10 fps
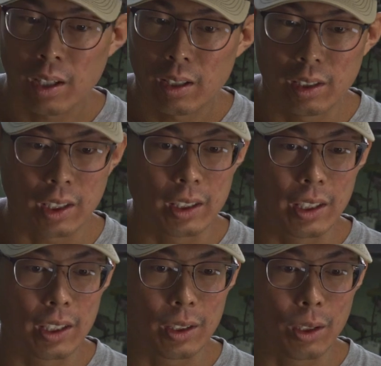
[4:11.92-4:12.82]
Luckily it
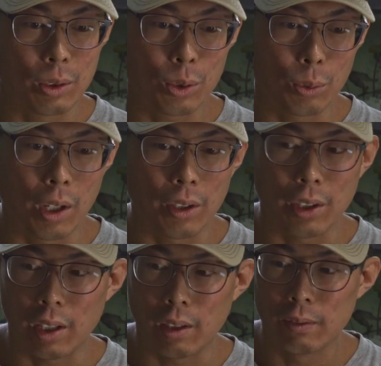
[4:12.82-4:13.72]
didn't go too wild
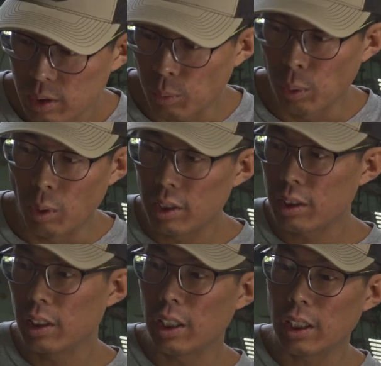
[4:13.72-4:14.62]
there. So with the
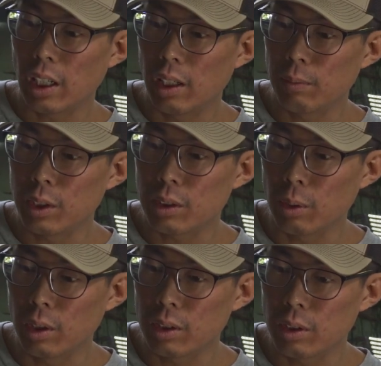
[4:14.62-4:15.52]
Walstad tank, I'm just
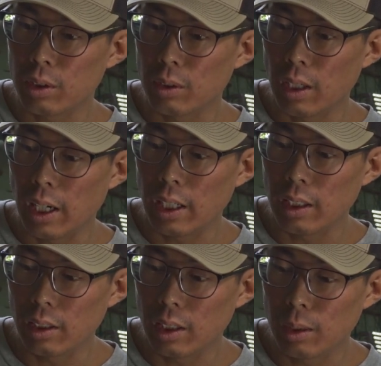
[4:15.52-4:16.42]
going to add
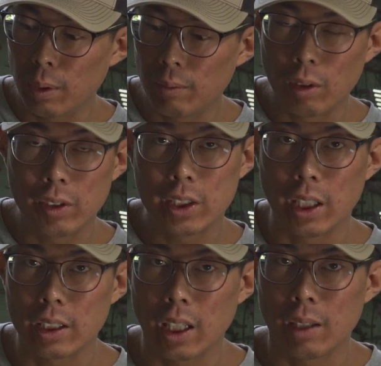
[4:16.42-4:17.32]
a little bit more of a
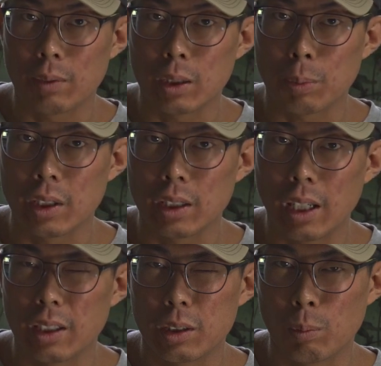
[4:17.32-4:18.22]
sand cap just because I
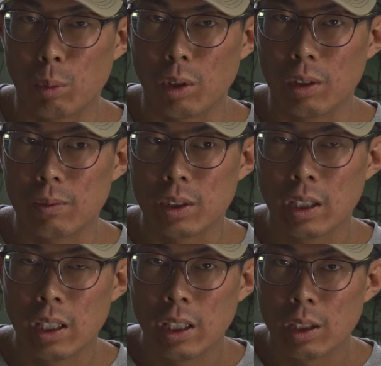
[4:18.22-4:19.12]
had some worms
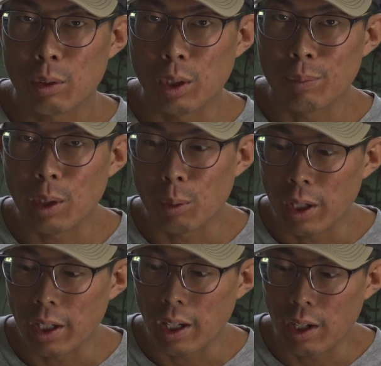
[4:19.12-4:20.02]
creep their
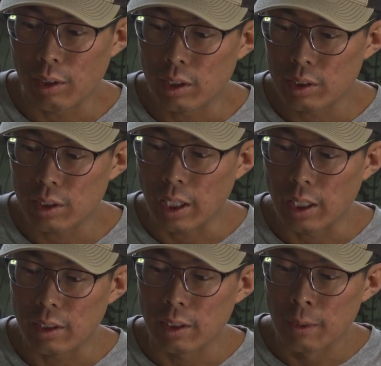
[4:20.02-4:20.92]
way out of the
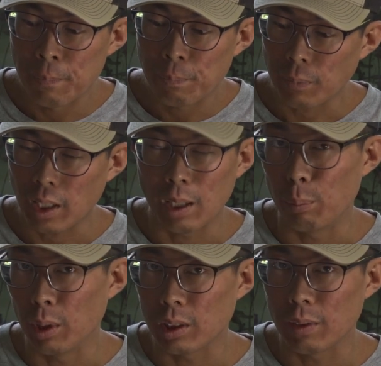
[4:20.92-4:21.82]
sand and
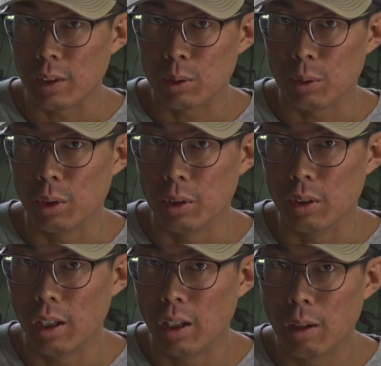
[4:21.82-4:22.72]
bring some of the
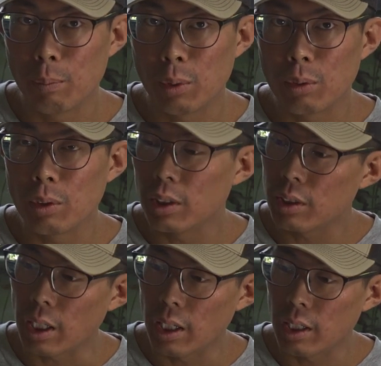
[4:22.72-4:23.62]
soil up through the
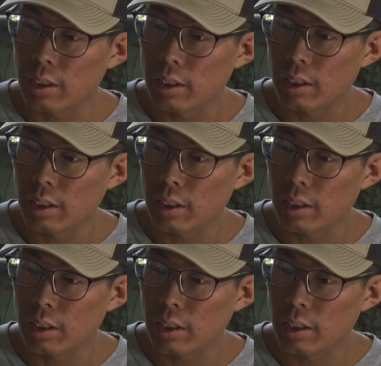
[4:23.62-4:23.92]
sand.